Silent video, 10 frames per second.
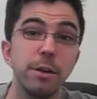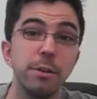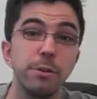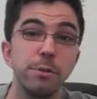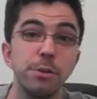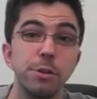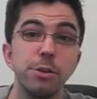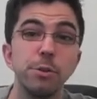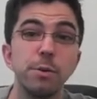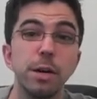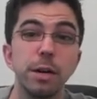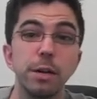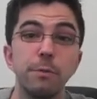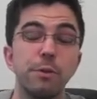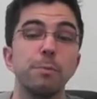you to do a
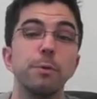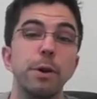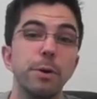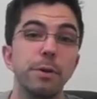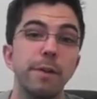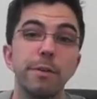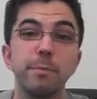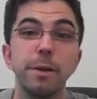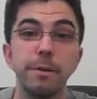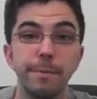convertible note investment.